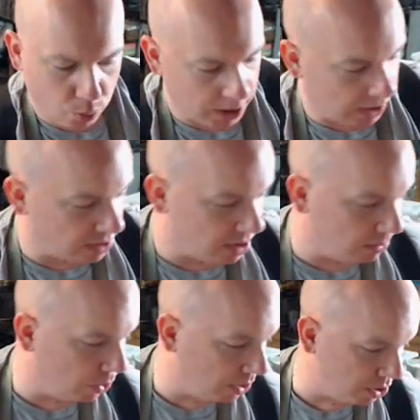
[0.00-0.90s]
What else
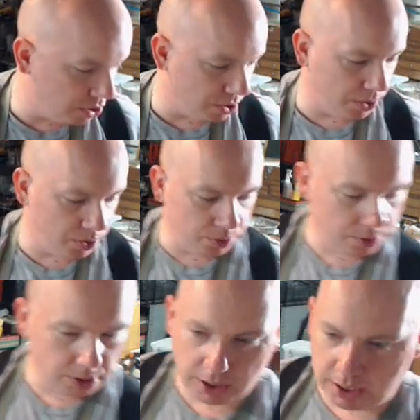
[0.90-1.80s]
I'm going to show
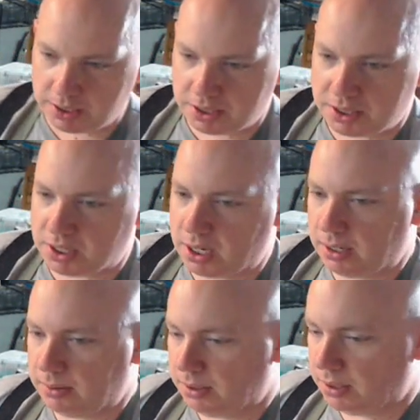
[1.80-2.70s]
you is
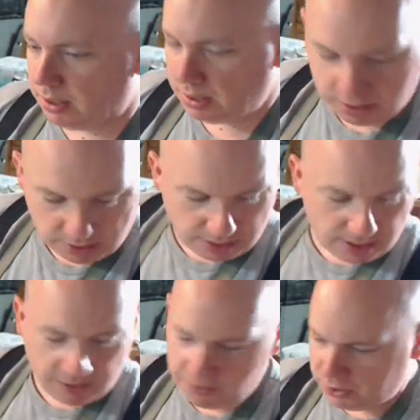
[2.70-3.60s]

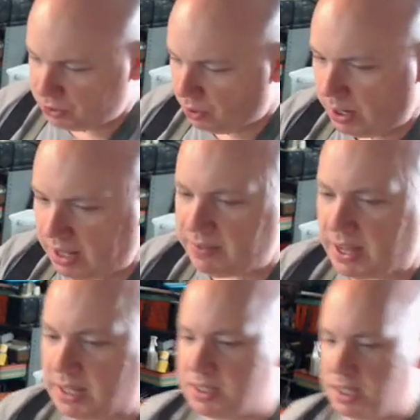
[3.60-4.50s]
if you don't have
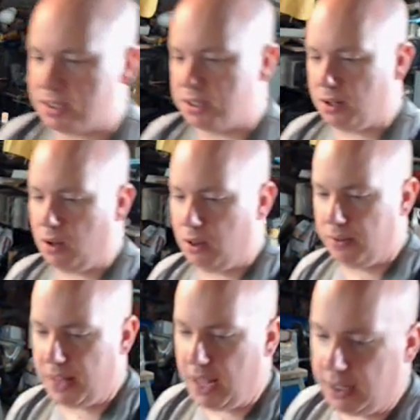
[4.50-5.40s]
access to all
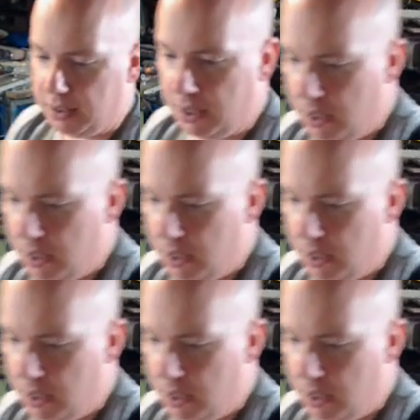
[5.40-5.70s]
of that.